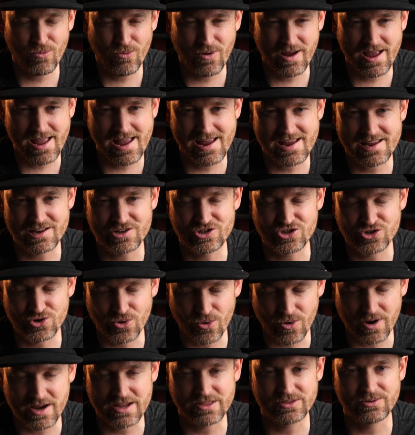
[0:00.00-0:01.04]
away
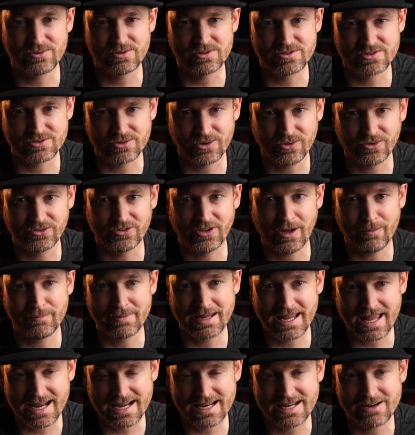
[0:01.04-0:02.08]
enjoying the results I'm
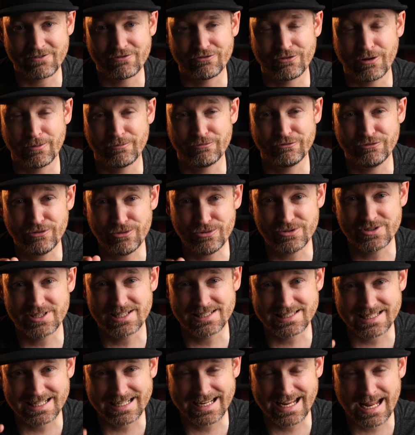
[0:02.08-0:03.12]
getting from
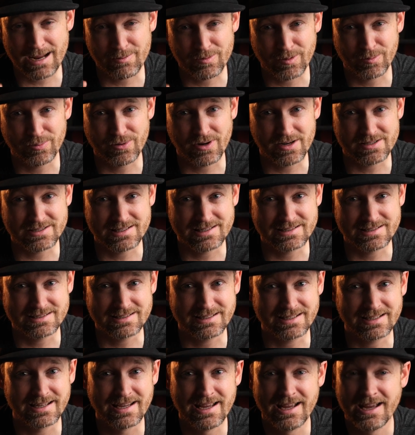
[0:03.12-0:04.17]
Fuji's in-camera
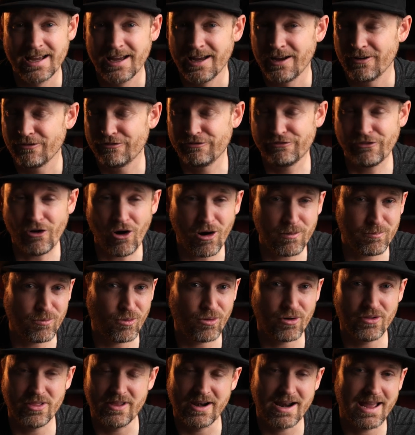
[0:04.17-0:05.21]
processing far
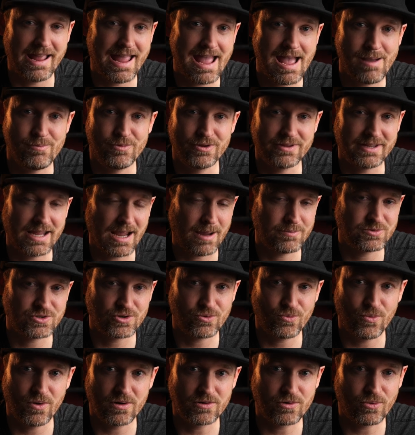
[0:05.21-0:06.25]
more than I am with
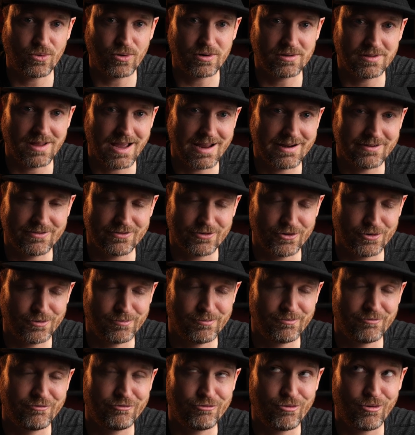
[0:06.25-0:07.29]
Capture One or
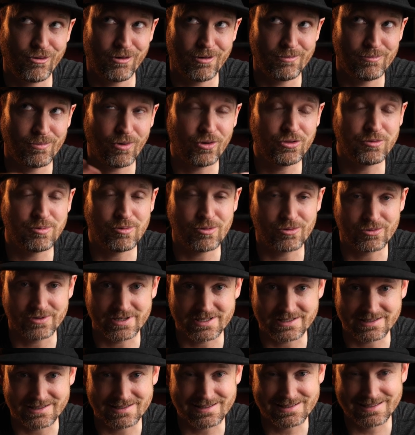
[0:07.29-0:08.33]
Lightroom for multiple
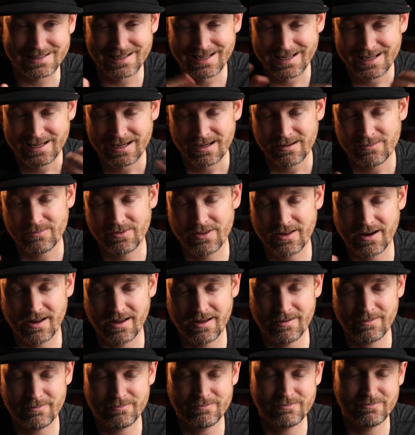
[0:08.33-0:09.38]
reasons, that
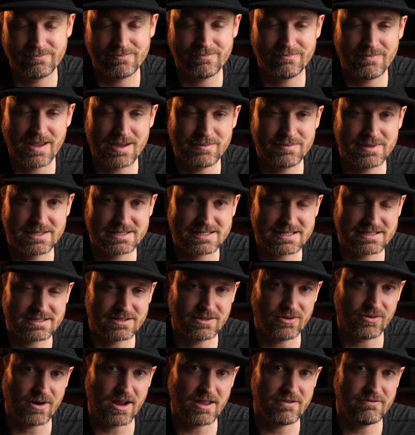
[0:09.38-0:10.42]
I, maybe this
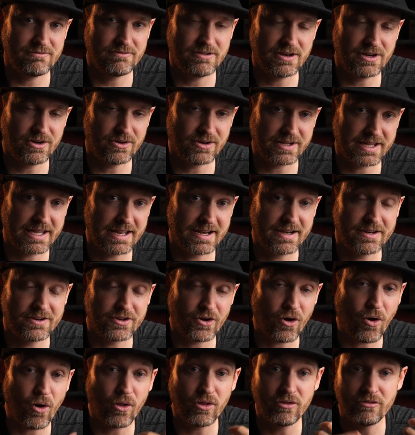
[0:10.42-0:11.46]
isn't the right video to get
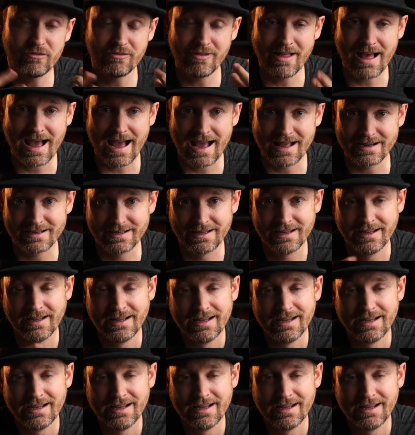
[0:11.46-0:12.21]
into all of that.